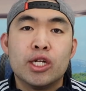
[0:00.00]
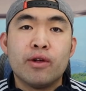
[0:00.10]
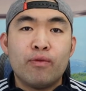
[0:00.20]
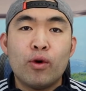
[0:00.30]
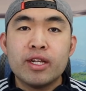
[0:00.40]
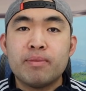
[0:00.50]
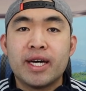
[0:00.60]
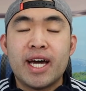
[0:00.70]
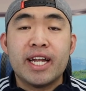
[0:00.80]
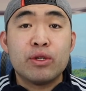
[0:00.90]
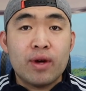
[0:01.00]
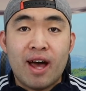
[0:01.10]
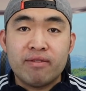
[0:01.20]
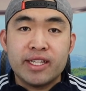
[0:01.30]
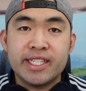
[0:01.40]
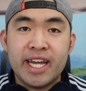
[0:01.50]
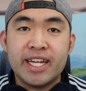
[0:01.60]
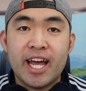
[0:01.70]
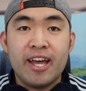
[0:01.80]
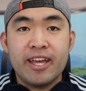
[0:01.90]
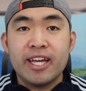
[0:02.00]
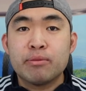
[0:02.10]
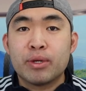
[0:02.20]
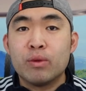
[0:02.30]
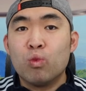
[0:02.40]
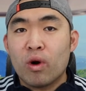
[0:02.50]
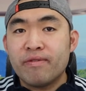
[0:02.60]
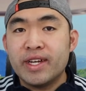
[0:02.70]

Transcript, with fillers: So for this product, I do have to say that it is pretty worth